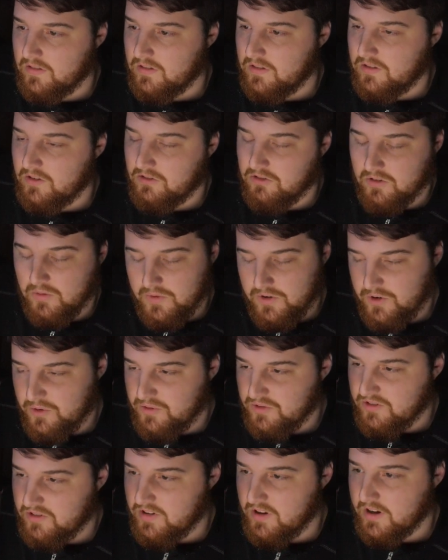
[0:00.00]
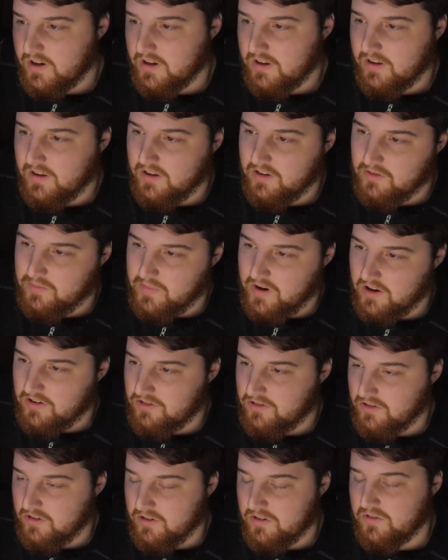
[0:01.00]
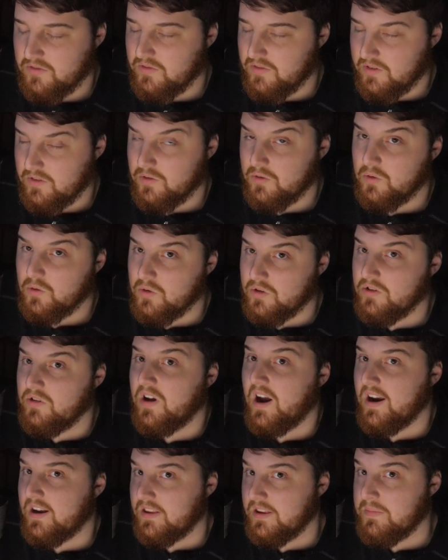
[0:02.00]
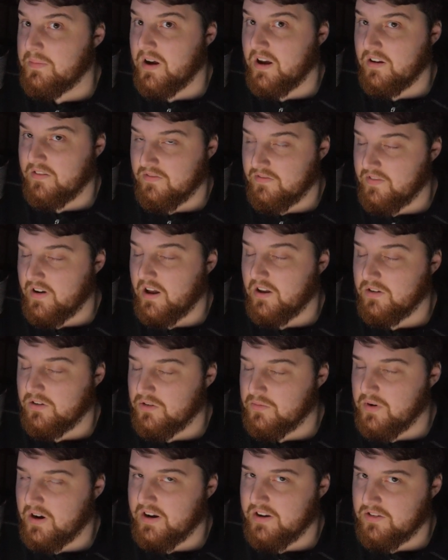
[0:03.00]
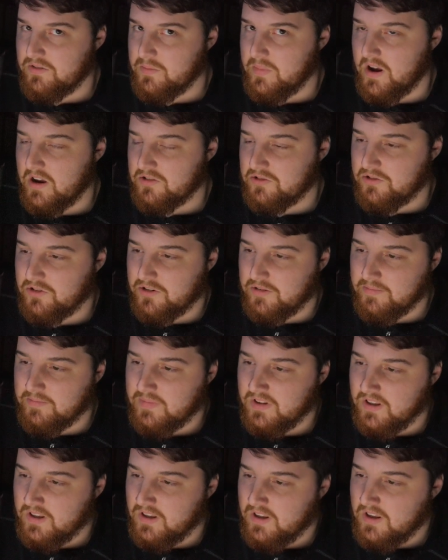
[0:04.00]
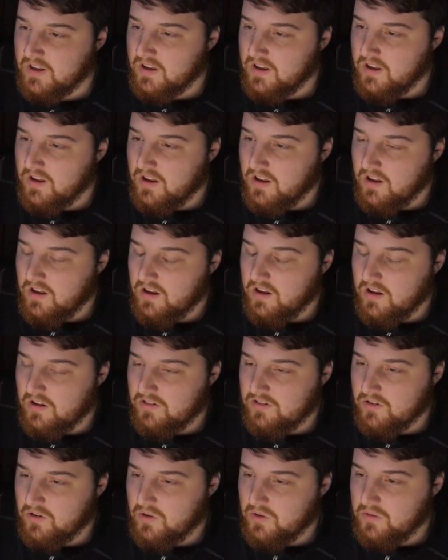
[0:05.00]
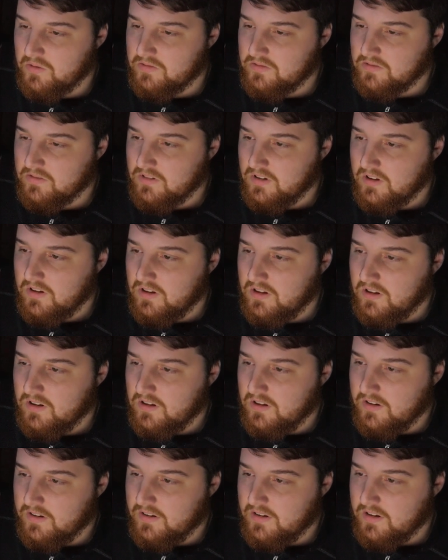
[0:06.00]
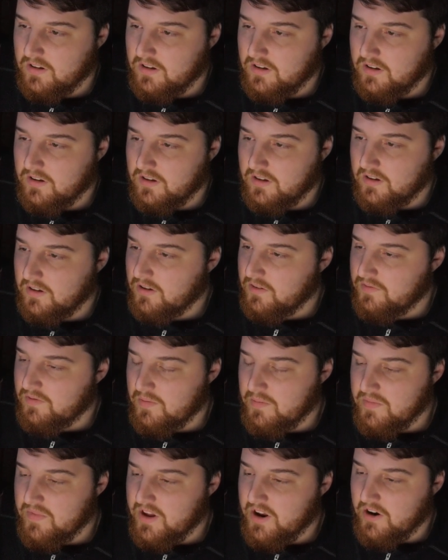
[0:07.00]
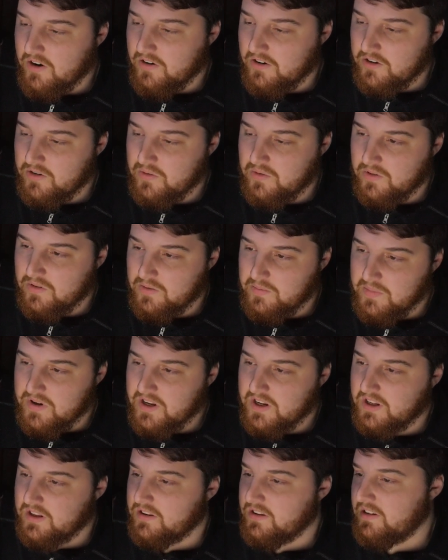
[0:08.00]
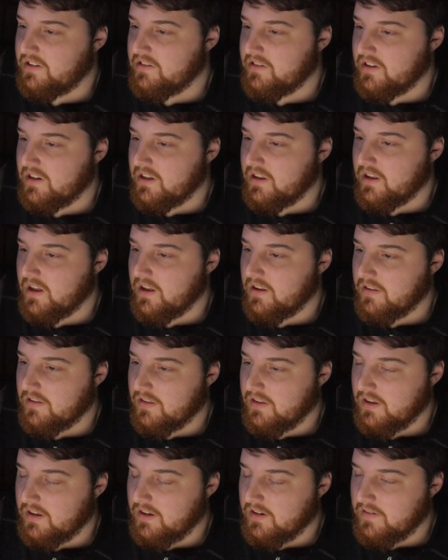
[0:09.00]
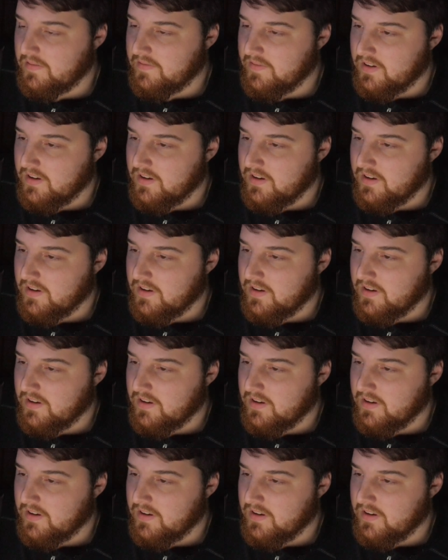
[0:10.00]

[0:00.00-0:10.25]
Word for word: There's someone who's sick. His master is who is highly valued by his master. So from there, you immediately see that the